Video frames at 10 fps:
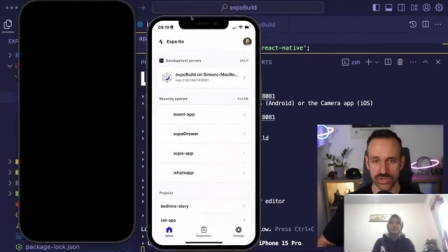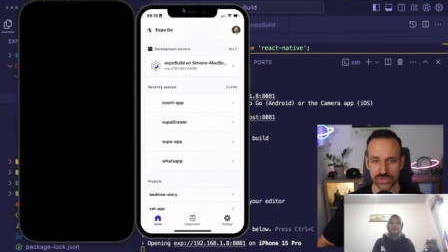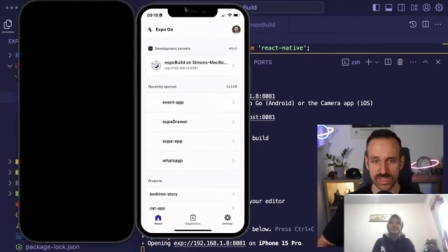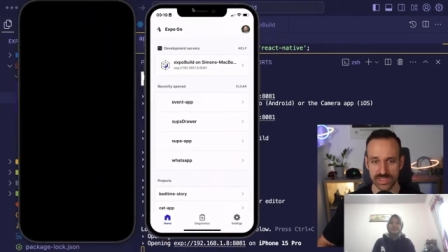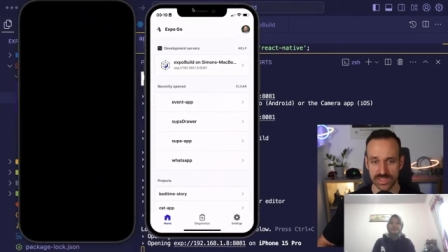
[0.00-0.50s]
you
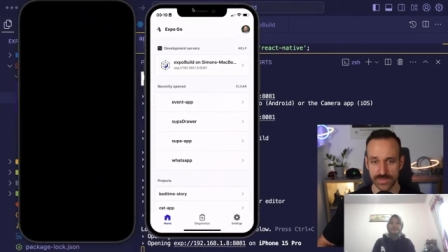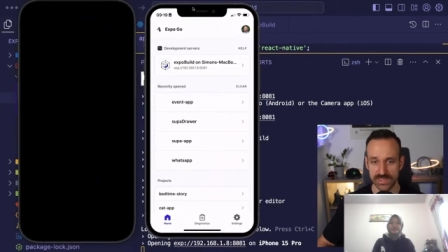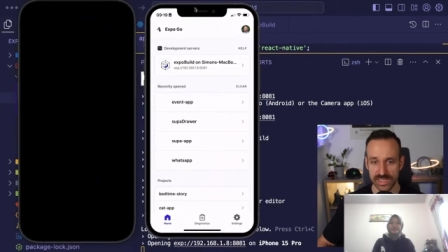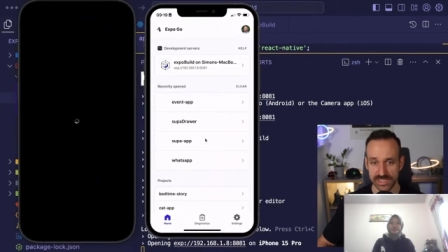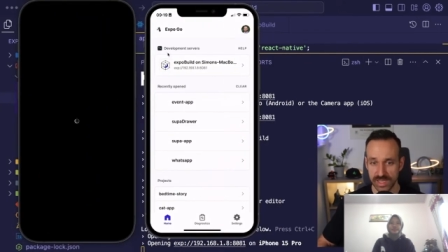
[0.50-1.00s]
this. This is my
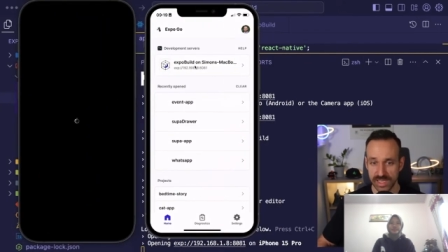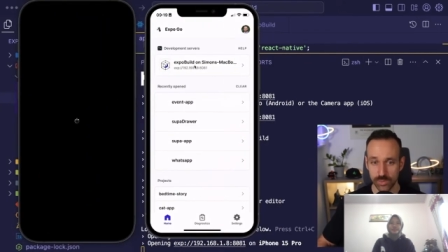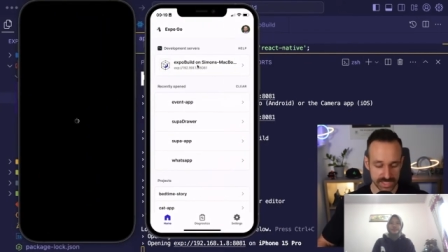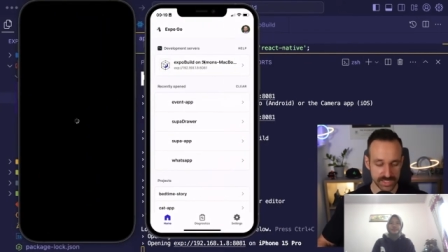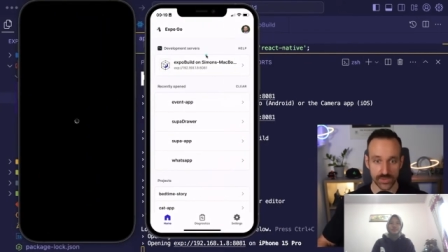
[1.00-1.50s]
device, and
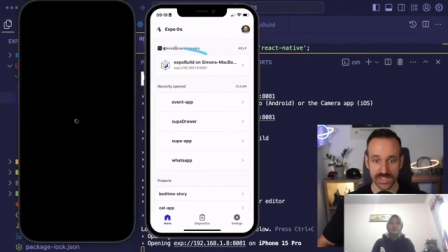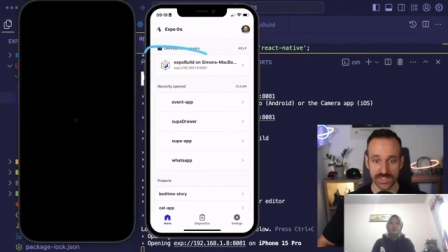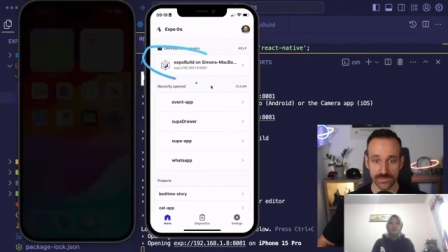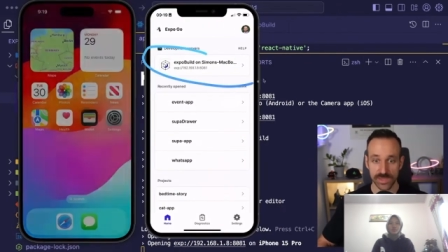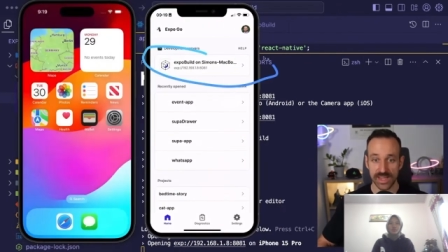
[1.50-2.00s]
we see right
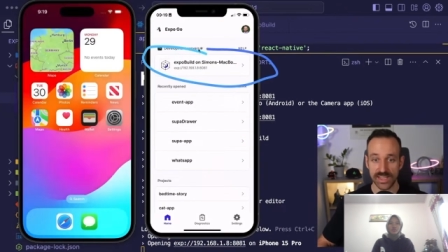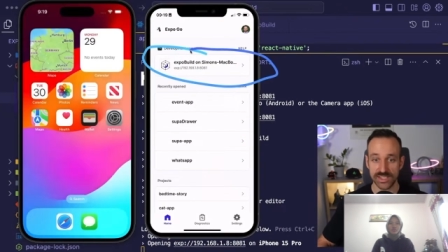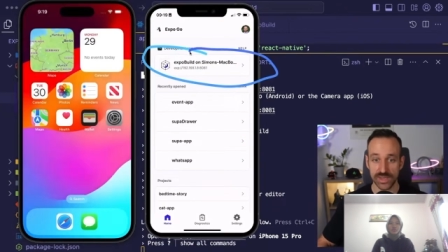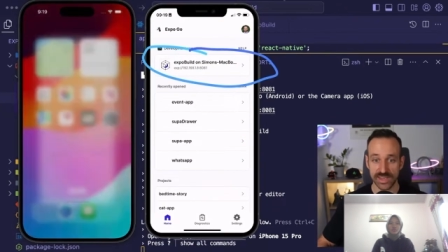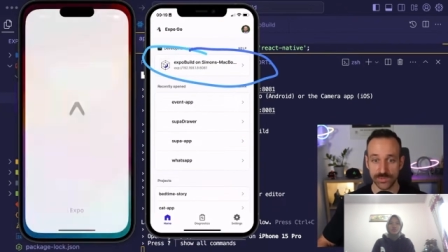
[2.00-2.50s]
here, I
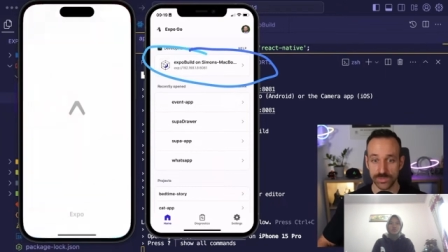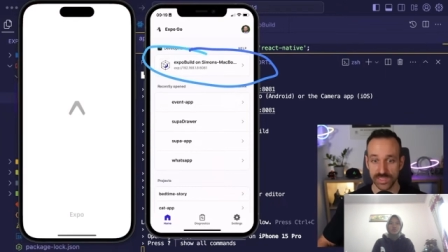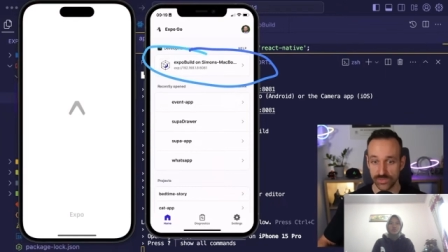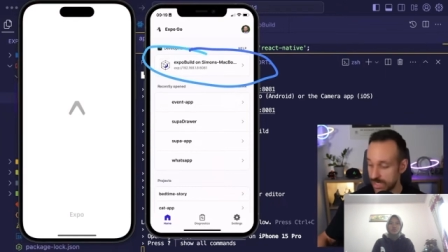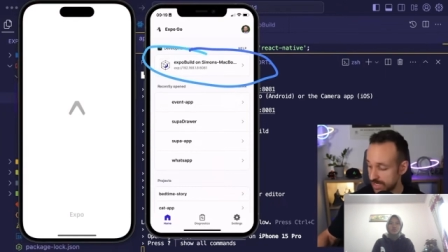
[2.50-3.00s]
do have an Expo
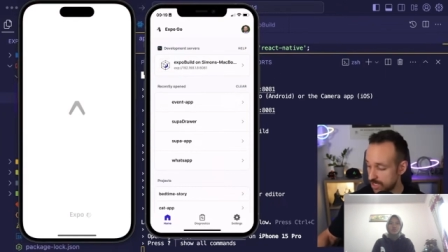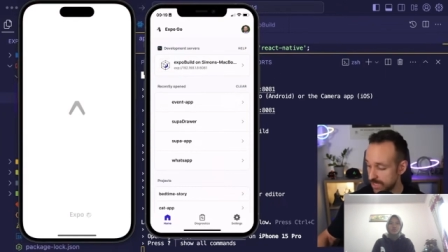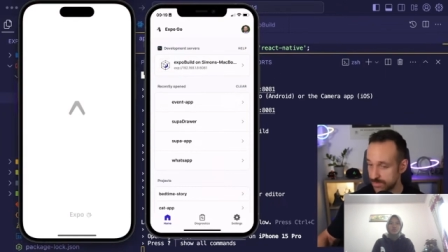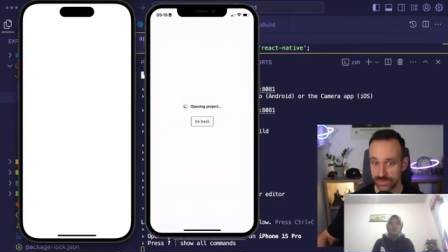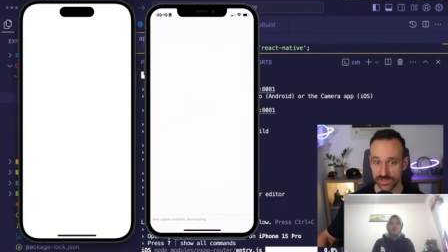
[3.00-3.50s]
build running on my computer.